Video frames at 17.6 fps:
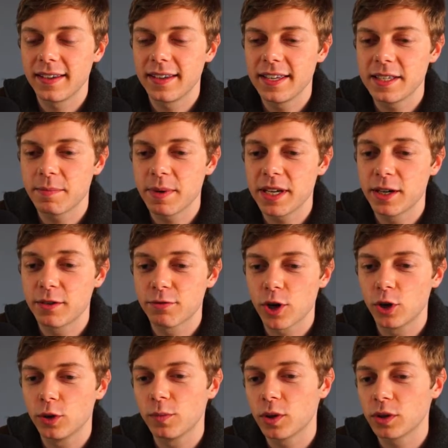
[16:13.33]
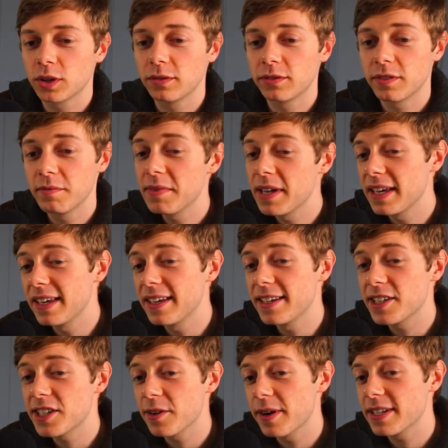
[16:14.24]
been a role model for
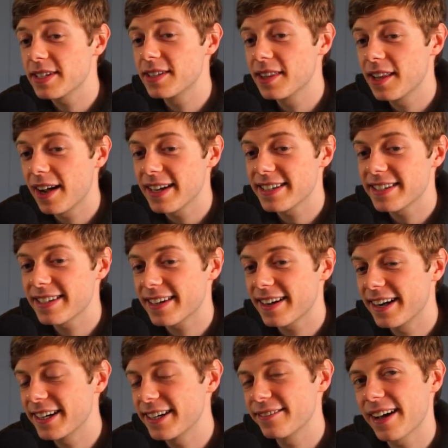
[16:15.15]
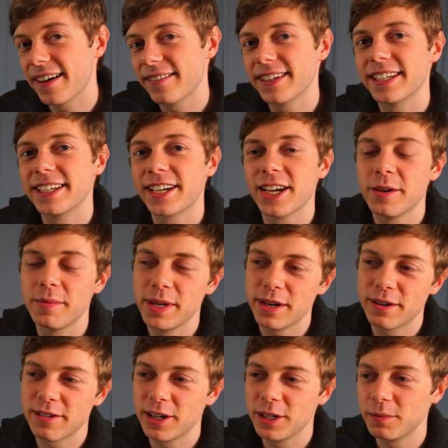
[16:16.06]
me, so it's nice to kind of have Inigo be
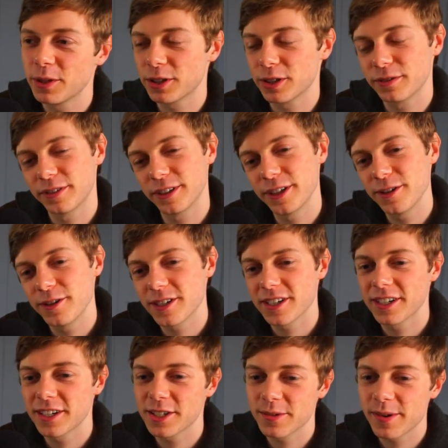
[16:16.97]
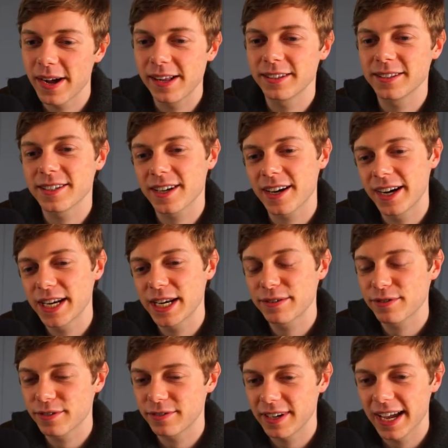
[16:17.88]
a role model for Lucien as well, to kind
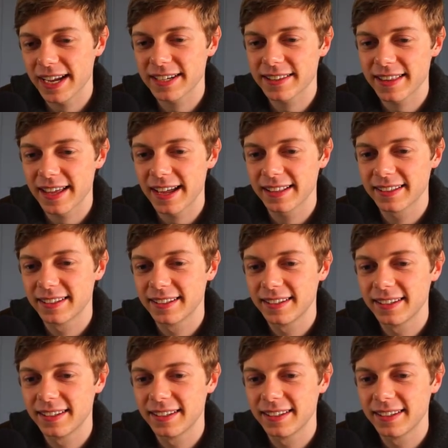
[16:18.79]
of reflect that.